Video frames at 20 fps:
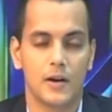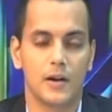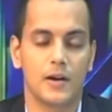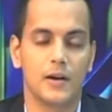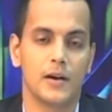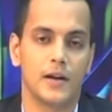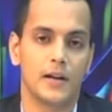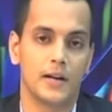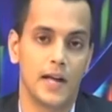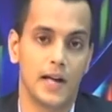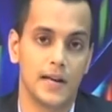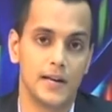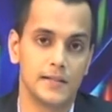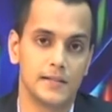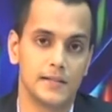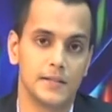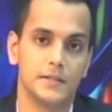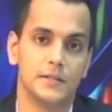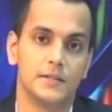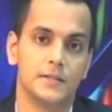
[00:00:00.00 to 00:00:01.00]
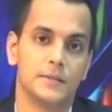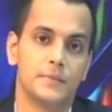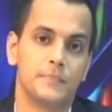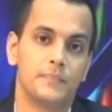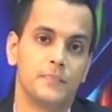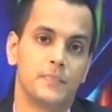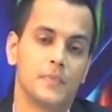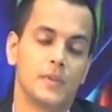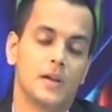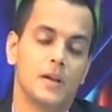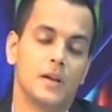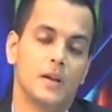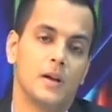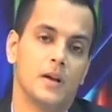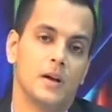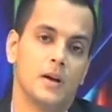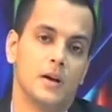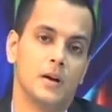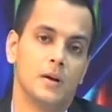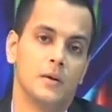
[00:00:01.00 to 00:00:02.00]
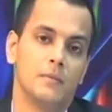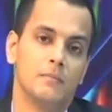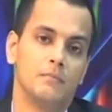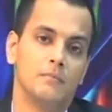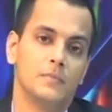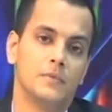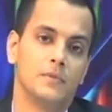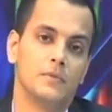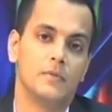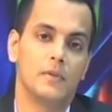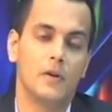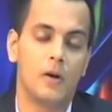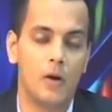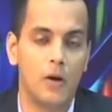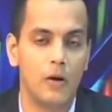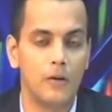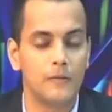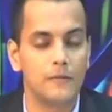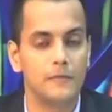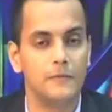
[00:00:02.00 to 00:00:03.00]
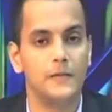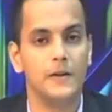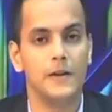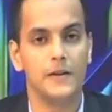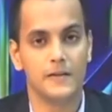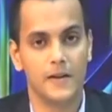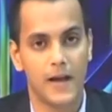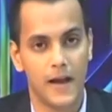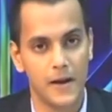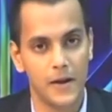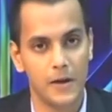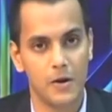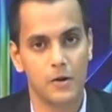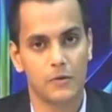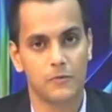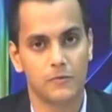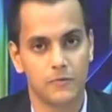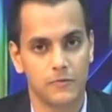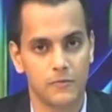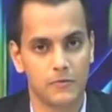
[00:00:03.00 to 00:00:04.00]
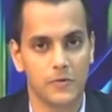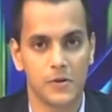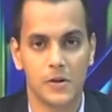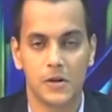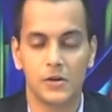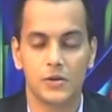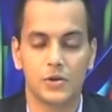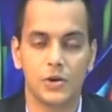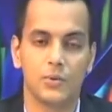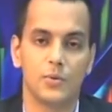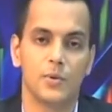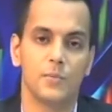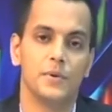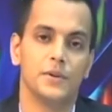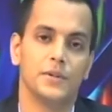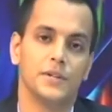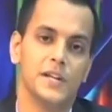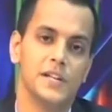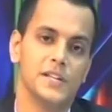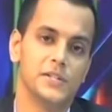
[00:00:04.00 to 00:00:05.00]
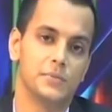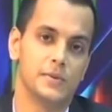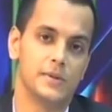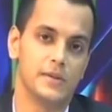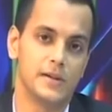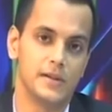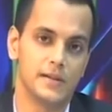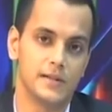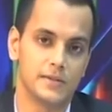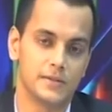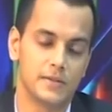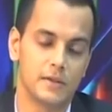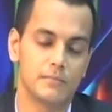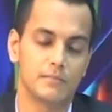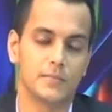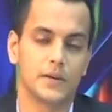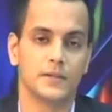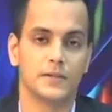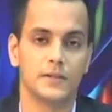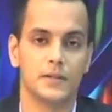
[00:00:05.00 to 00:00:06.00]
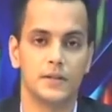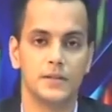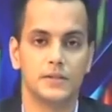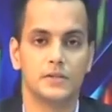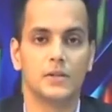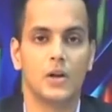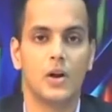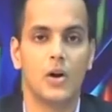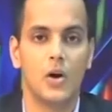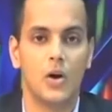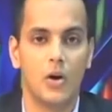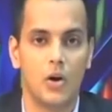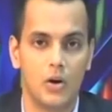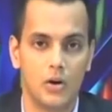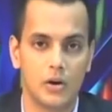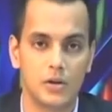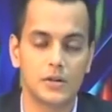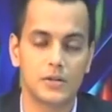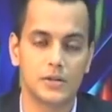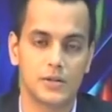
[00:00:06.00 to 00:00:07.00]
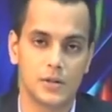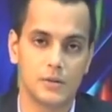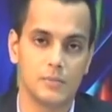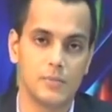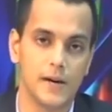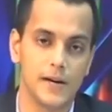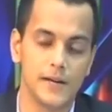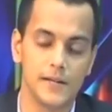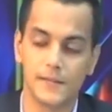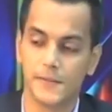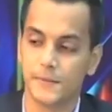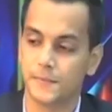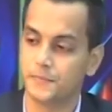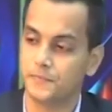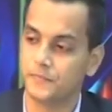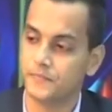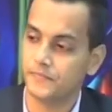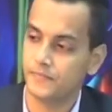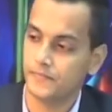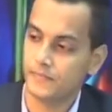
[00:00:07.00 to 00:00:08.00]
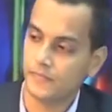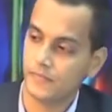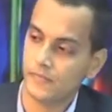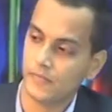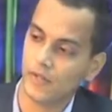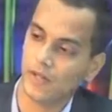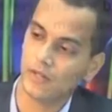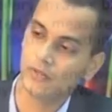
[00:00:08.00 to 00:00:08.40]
to lift one would also have a drag which will also contribute to lift in some way or the other. So, um, the